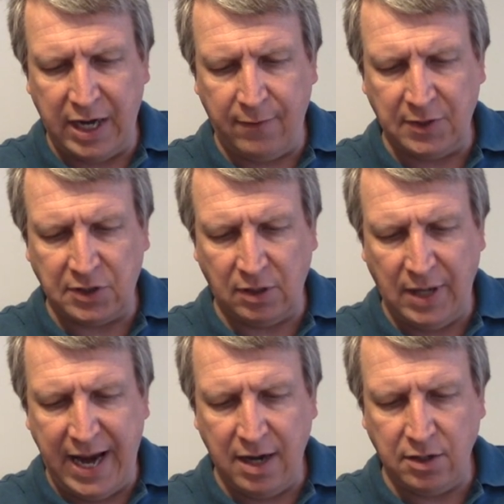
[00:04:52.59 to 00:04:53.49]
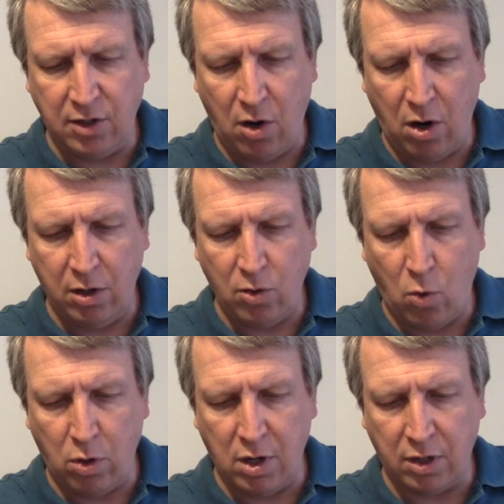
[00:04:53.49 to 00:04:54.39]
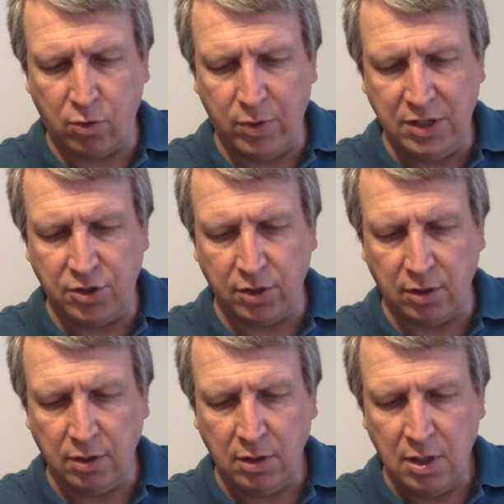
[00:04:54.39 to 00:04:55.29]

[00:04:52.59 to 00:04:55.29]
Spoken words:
If it's a land card or a creature